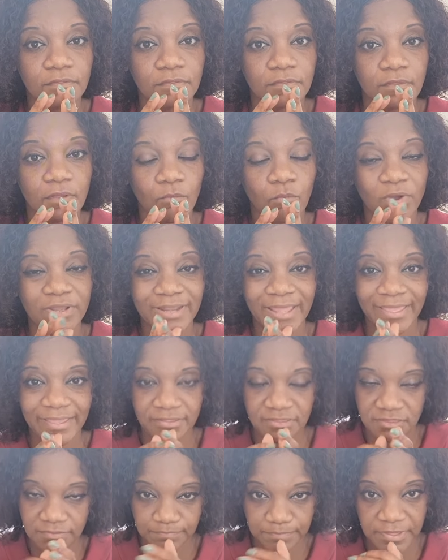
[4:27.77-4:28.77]
what I
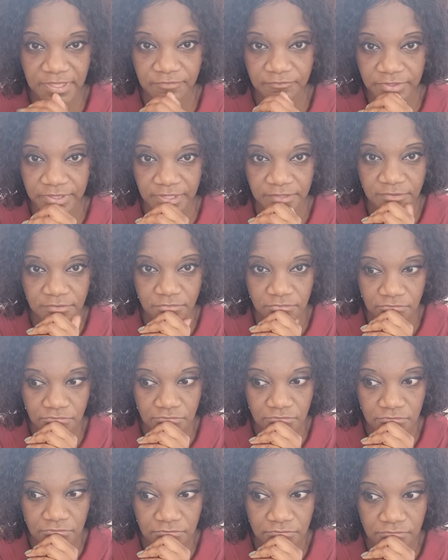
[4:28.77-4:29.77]
experienced
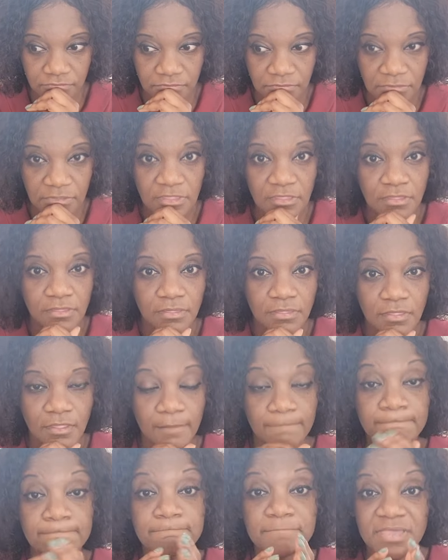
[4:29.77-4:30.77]

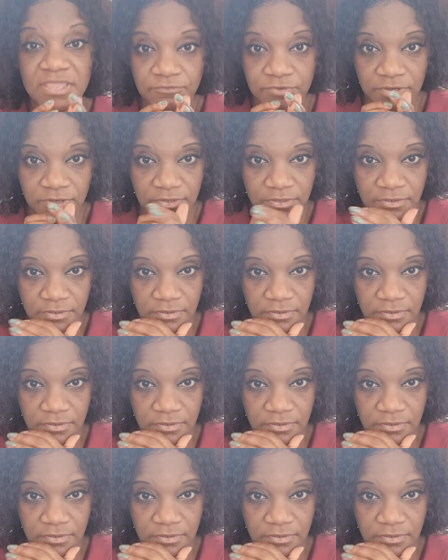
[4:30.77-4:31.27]
they were